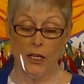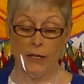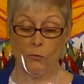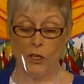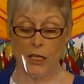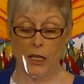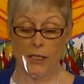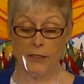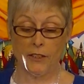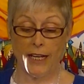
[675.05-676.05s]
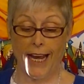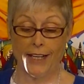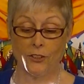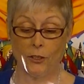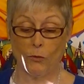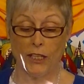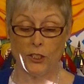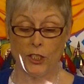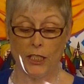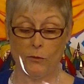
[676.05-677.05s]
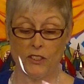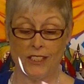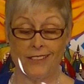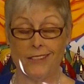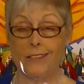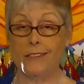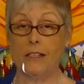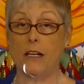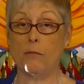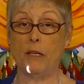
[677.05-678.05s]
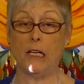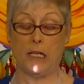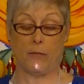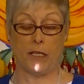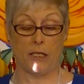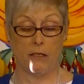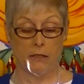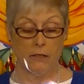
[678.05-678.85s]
and went on to ask her why she was insistent on meeting me.